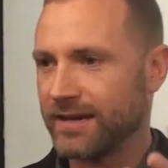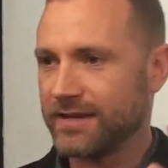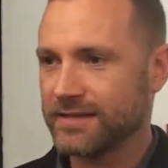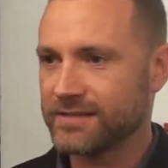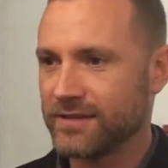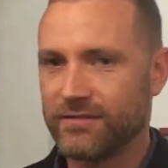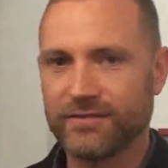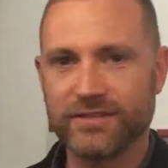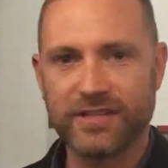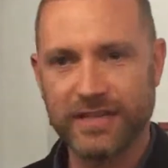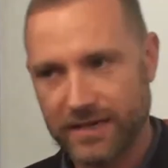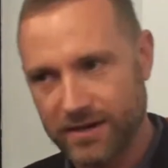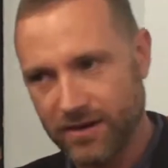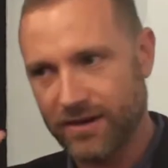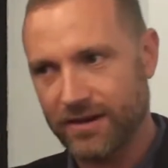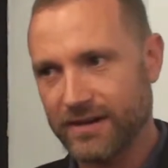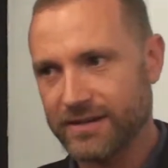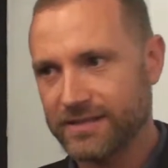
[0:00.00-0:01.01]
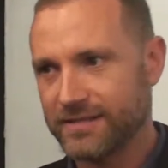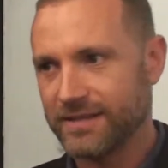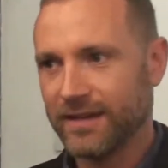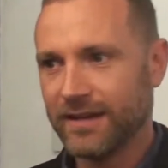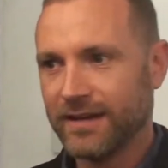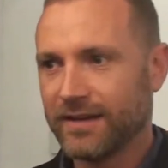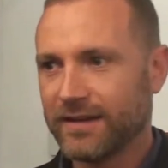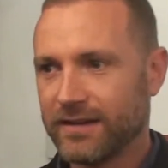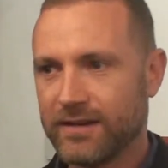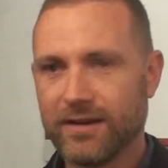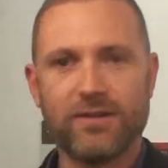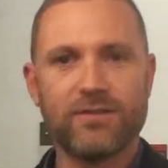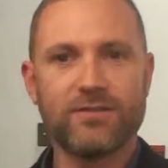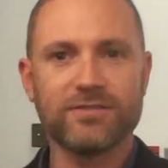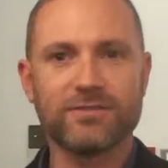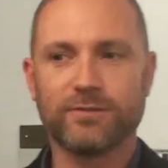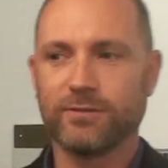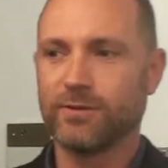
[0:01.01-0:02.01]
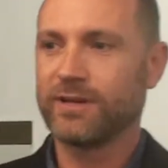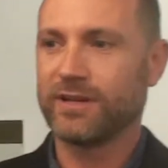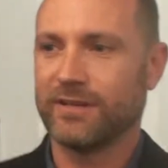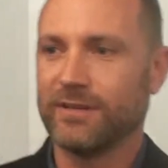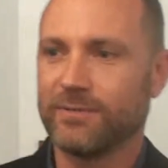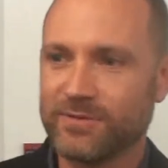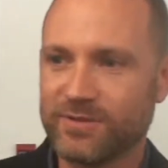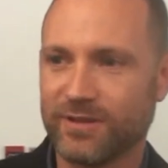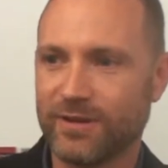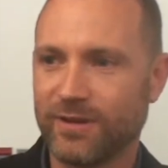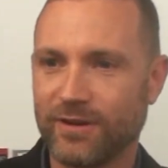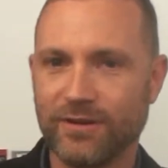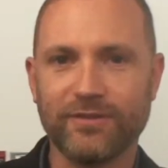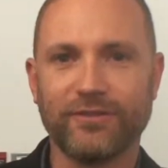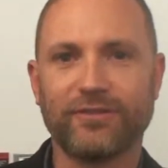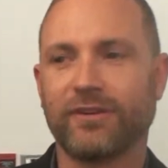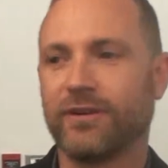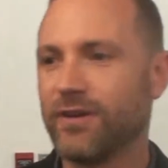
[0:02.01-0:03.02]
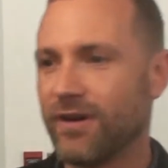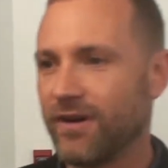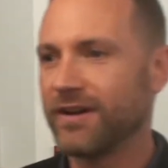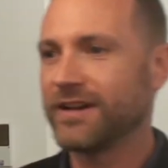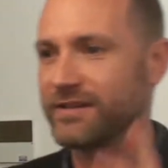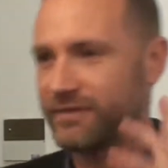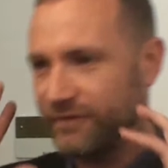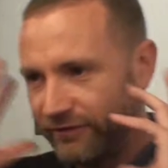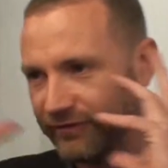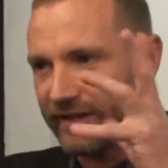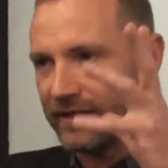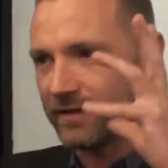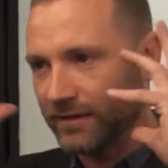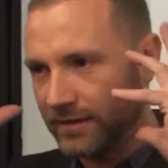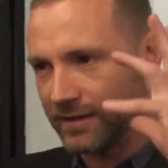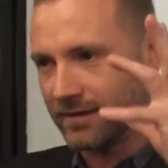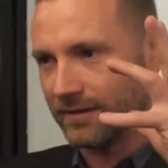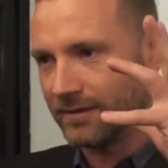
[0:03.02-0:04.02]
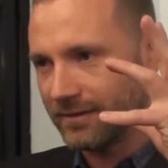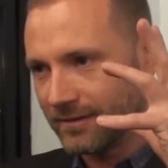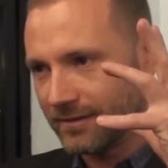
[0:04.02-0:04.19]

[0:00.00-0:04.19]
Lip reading: because obviously girls look at themselves, guys feel it.